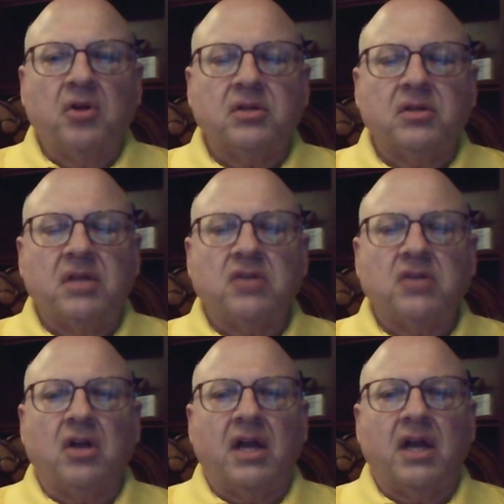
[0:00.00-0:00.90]
they took a
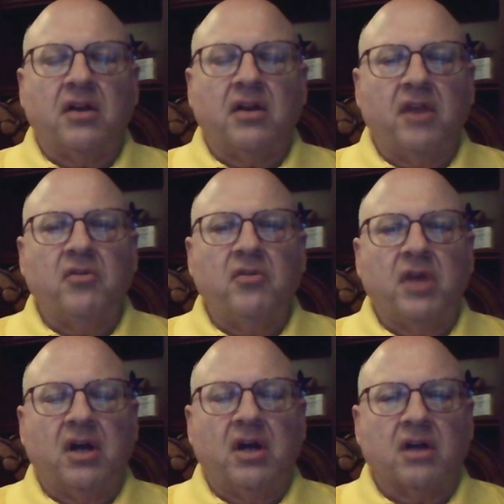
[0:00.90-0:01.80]
lot of their heavyweight
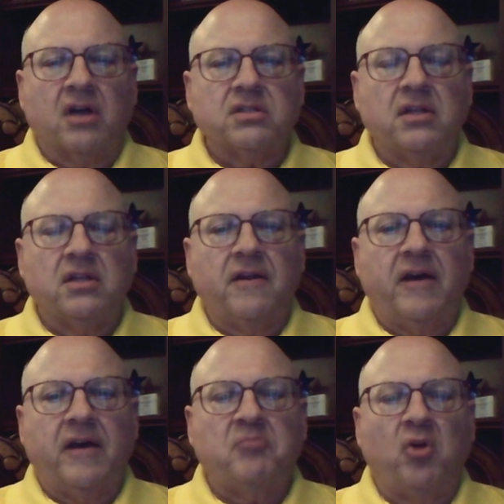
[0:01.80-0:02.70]
cars and then they got
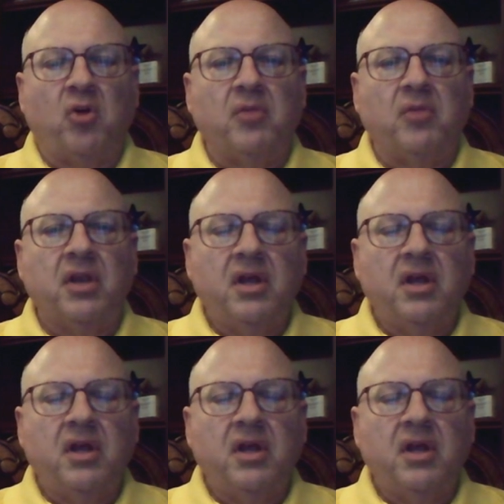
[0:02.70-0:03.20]
Pullman